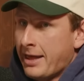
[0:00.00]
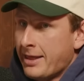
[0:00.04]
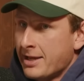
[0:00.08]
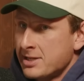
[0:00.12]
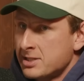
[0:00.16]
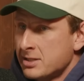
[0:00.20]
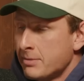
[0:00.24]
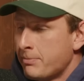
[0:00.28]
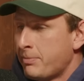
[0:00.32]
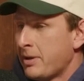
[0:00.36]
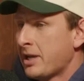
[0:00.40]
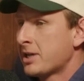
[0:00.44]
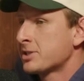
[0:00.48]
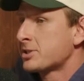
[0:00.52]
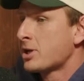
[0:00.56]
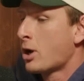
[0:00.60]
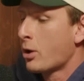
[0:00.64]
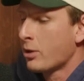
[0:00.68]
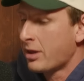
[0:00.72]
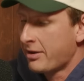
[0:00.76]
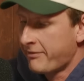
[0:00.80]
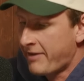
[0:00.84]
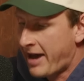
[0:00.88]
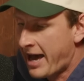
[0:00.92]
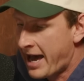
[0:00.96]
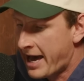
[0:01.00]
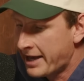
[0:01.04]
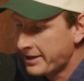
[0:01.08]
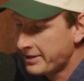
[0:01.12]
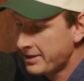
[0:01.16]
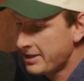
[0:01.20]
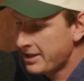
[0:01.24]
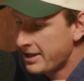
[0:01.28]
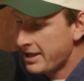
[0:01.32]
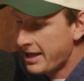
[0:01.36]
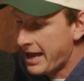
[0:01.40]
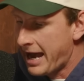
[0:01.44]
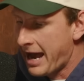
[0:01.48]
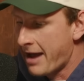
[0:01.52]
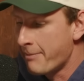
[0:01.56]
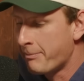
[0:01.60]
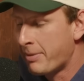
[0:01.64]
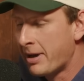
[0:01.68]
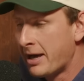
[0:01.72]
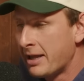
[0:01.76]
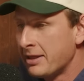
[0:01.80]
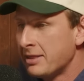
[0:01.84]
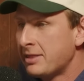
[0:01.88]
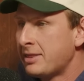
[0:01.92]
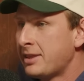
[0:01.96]
That's the biggest hole they've had. Uh,
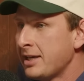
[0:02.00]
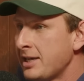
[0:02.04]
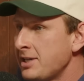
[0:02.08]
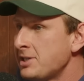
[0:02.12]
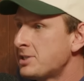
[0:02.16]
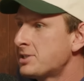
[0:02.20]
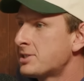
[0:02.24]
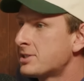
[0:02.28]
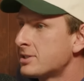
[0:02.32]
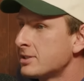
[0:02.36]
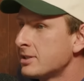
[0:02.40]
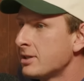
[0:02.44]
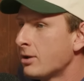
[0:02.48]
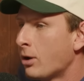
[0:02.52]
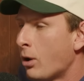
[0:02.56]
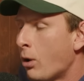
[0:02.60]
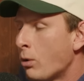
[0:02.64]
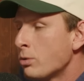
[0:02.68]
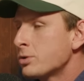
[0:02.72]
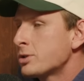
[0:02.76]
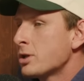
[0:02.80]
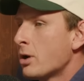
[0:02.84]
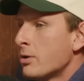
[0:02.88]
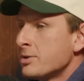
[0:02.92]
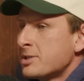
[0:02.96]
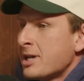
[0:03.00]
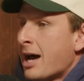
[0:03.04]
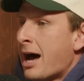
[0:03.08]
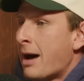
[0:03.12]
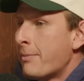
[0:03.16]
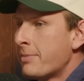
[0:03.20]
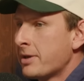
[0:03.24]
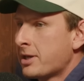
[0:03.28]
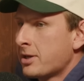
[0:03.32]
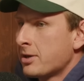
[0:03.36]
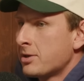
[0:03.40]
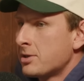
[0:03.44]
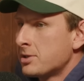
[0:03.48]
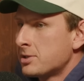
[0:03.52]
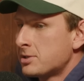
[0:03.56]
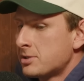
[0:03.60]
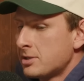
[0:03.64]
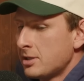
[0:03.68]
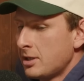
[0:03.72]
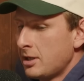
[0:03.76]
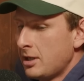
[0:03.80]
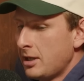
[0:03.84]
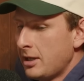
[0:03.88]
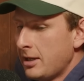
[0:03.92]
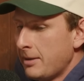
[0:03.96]
but this also is hard because
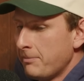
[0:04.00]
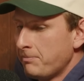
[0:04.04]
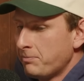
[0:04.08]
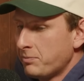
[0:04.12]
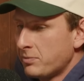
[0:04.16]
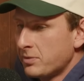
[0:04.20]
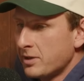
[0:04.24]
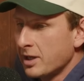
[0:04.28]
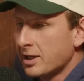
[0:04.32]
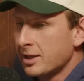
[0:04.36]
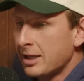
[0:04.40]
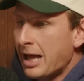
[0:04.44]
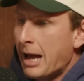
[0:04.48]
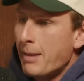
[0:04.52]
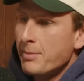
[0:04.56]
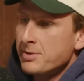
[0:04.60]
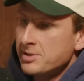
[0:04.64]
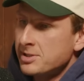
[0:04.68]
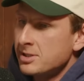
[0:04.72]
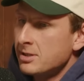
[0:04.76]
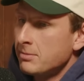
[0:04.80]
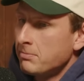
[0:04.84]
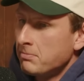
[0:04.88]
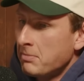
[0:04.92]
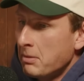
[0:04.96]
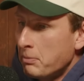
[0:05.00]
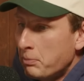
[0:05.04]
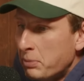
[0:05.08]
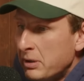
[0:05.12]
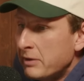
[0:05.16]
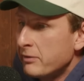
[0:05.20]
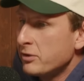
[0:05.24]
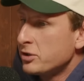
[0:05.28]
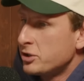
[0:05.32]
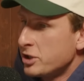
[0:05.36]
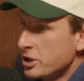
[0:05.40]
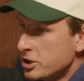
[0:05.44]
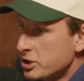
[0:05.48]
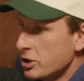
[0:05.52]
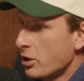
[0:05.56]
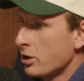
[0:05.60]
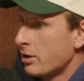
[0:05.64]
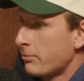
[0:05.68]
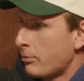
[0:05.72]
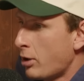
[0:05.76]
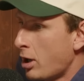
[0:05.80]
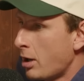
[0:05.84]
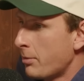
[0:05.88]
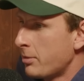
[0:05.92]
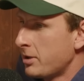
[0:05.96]
the club is a, a bit of a shit show at the
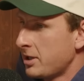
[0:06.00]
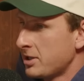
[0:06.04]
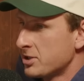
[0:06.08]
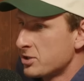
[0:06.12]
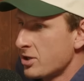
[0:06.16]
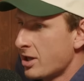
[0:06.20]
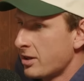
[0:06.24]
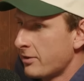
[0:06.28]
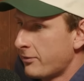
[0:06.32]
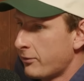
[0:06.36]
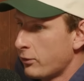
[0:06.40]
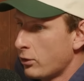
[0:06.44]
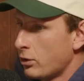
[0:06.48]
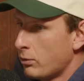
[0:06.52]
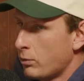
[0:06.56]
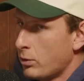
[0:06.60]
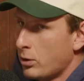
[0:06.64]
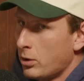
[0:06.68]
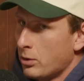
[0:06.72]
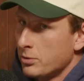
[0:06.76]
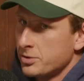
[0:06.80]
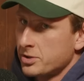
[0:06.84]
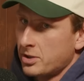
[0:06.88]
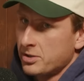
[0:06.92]
moment inside the four walls.